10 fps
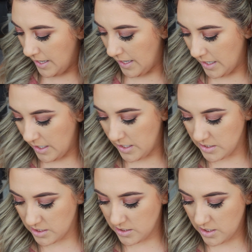
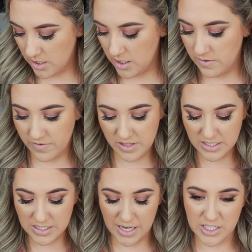and for
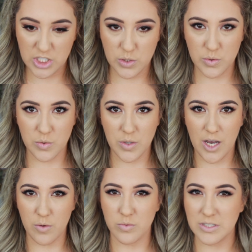this, I do
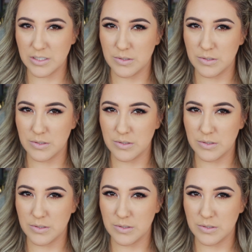a really,